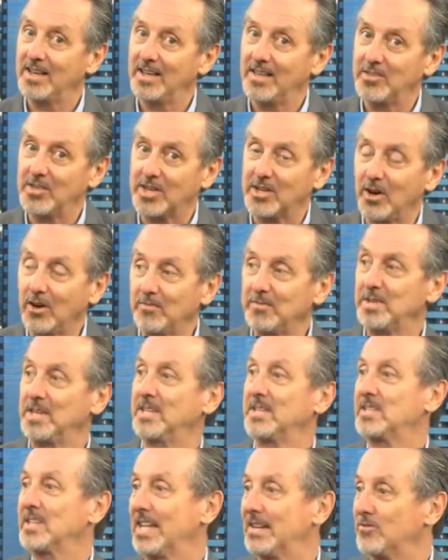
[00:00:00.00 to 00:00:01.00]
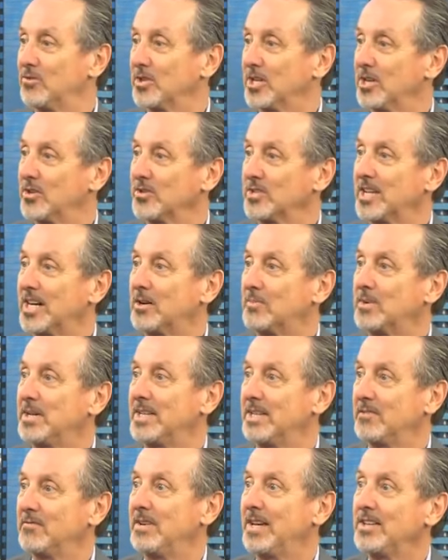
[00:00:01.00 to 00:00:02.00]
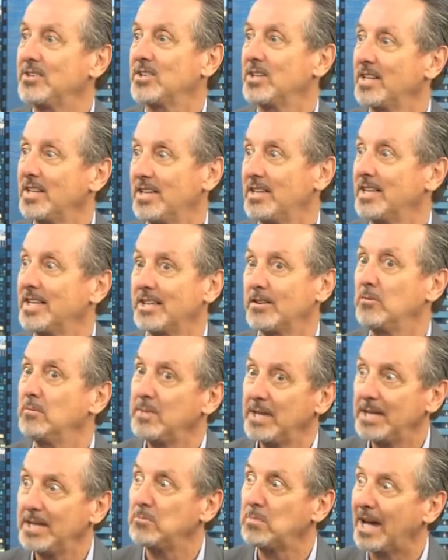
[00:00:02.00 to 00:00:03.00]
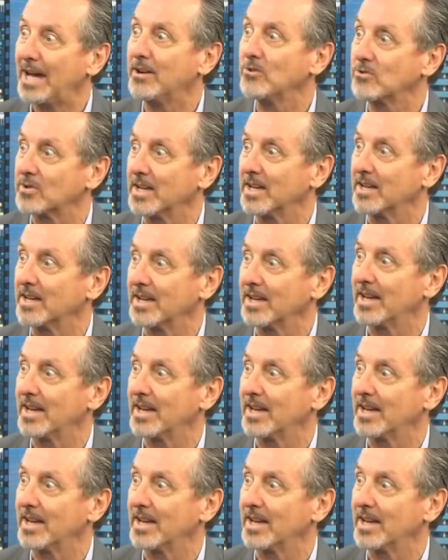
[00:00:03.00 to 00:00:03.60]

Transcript: the confidence level goes up, and eventually it can be empowering.